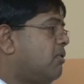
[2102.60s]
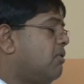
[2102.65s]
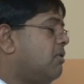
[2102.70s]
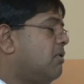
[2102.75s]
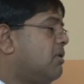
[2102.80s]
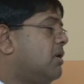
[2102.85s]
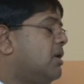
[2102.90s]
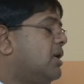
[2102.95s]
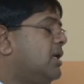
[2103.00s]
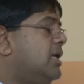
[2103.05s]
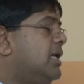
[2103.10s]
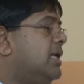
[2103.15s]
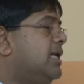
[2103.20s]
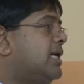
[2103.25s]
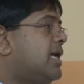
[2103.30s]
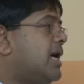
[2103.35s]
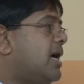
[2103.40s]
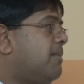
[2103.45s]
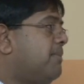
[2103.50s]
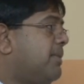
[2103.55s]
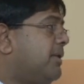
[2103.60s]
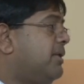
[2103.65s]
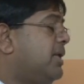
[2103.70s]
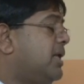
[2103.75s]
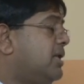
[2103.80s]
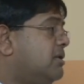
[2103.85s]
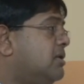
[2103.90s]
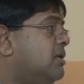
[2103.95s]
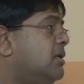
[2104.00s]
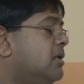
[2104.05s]
or income and
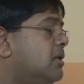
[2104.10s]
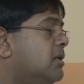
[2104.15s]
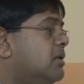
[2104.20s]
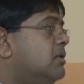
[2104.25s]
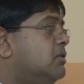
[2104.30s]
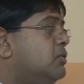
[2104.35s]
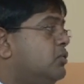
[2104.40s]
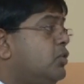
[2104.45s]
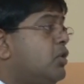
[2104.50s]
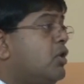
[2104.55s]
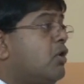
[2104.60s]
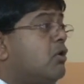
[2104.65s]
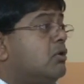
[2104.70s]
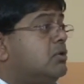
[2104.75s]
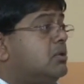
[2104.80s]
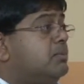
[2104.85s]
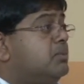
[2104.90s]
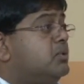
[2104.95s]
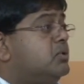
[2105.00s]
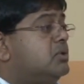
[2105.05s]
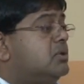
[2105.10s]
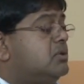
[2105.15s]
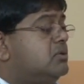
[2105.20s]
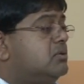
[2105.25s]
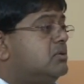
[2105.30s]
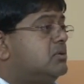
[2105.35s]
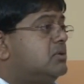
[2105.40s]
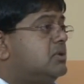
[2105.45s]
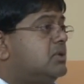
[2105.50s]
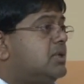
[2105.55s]
then do your contribution
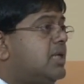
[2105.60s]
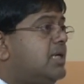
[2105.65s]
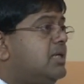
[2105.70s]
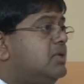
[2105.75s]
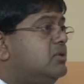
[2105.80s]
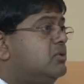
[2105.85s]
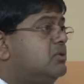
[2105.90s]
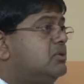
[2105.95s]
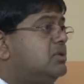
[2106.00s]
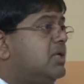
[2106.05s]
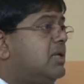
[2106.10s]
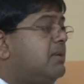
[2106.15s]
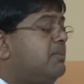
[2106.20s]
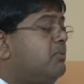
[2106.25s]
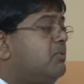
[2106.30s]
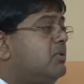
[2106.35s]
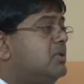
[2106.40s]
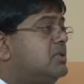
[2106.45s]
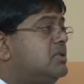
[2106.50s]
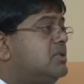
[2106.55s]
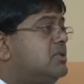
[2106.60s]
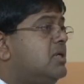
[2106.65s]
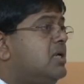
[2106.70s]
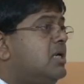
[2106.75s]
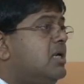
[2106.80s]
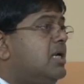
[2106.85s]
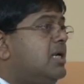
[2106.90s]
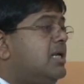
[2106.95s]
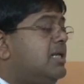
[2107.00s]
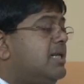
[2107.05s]
to society. So Singapore is,
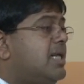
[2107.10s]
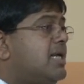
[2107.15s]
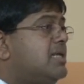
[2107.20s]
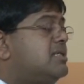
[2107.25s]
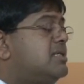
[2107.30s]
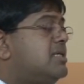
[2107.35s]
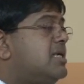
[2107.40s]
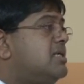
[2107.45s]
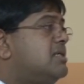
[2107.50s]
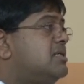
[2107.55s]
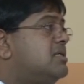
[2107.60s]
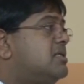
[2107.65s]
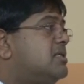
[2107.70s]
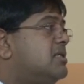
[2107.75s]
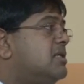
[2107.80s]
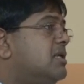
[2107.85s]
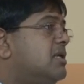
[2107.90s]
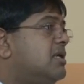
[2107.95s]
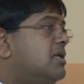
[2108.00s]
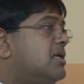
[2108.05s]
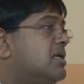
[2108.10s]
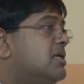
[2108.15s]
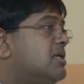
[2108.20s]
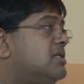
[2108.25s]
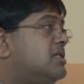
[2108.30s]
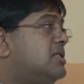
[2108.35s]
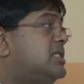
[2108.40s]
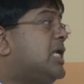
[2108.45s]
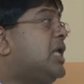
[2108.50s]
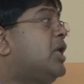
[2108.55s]
in that sense, still
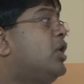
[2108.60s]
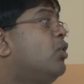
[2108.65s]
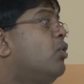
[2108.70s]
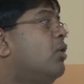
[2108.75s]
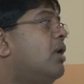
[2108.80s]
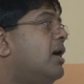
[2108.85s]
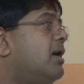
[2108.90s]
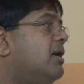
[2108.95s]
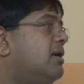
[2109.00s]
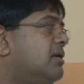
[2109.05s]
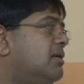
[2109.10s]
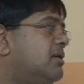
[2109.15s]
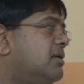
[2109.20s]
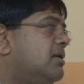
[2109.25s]
singular.